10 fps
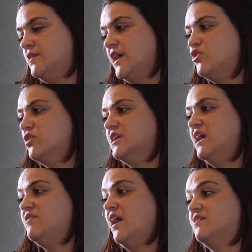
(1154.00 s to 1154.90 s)
They are not going to
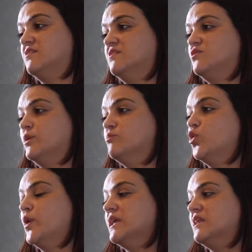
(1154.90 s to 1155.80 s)
have access to
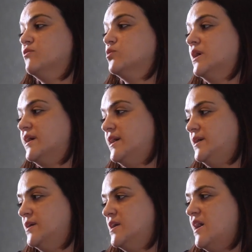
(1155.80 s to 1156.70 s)
employee level data,